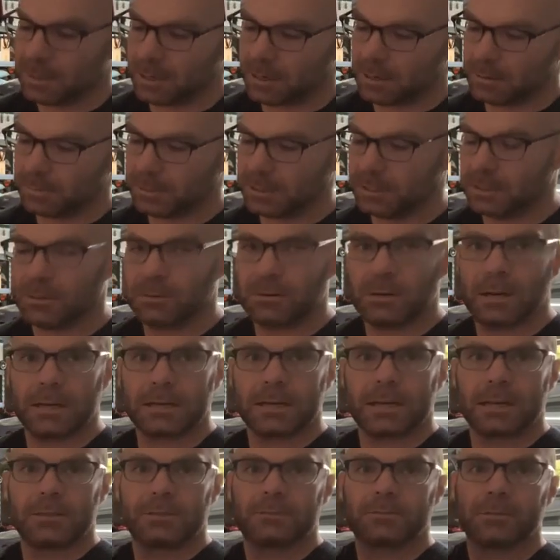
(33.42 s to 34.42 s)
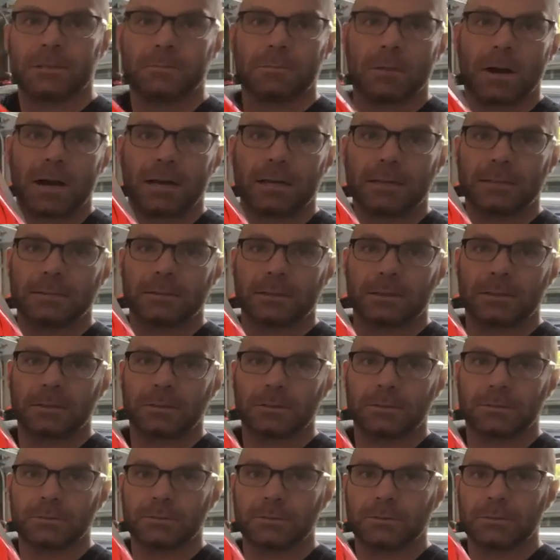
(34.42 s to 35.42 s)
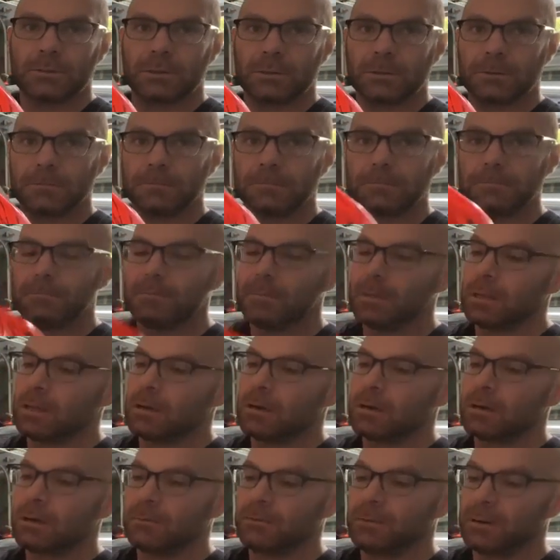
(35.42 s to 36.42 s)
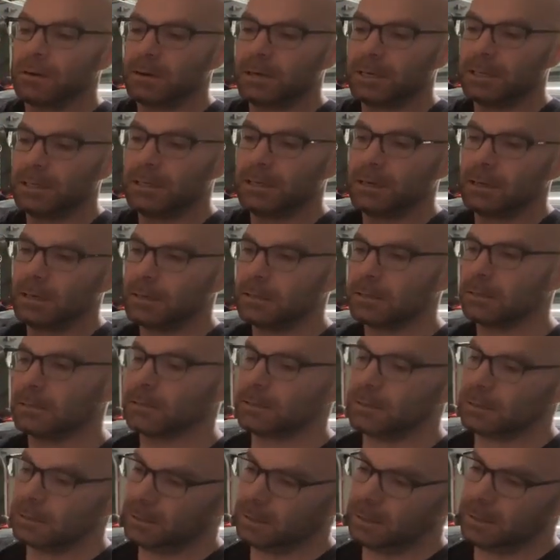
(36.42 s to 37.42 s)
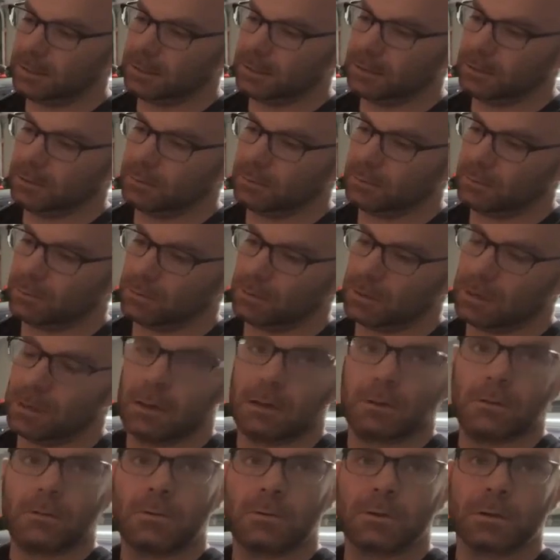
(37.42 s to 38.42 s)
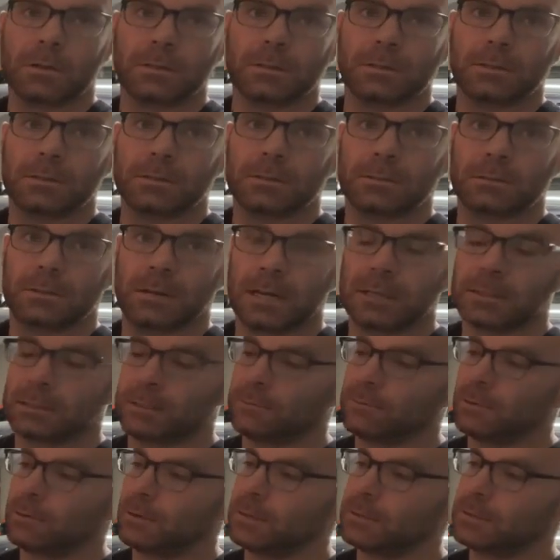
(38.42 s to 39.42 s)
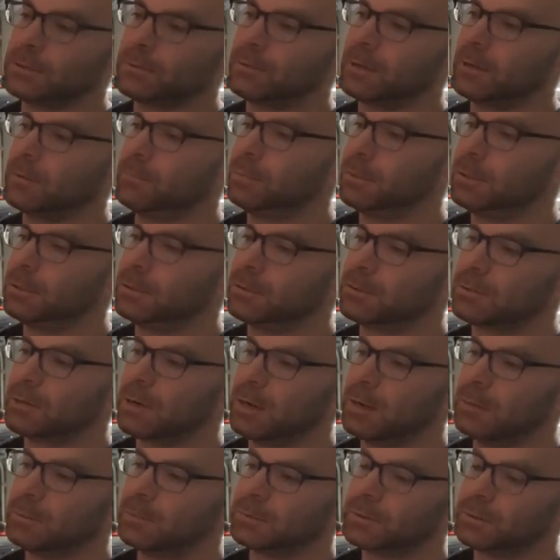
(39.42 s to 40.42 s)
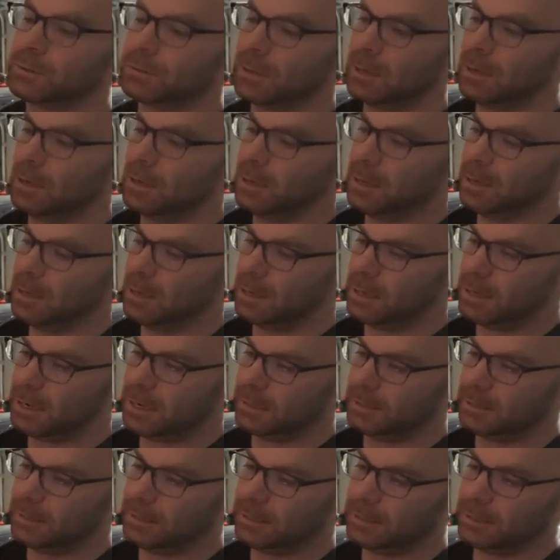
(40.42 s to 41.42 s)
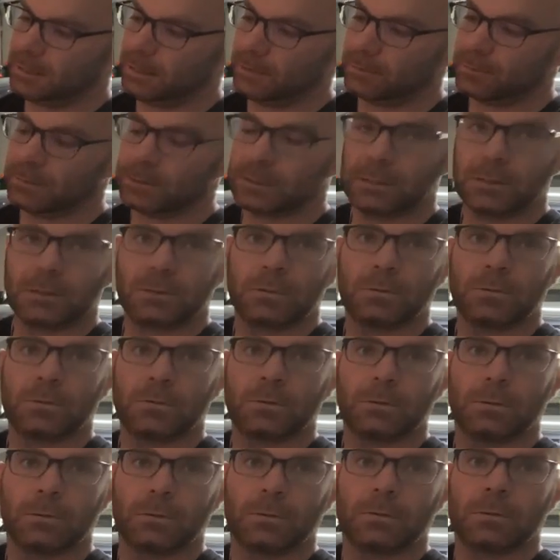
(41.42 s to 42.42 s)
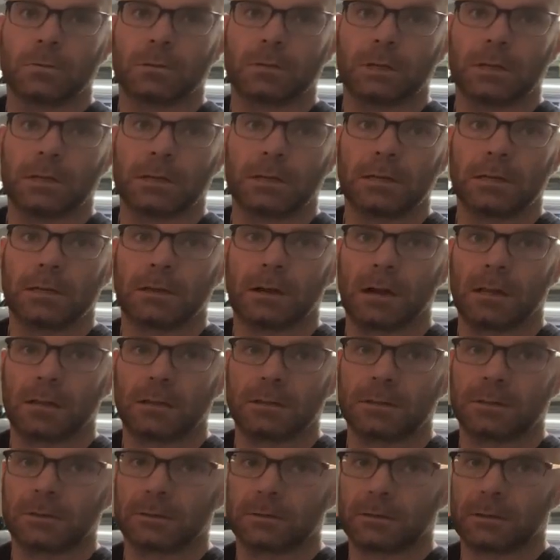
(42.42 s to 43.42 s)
that I'll be doing. I got three bodies to do. So I've already done the uh, orange, actually fluorescent red pinstripes. I did a really cool uh, holog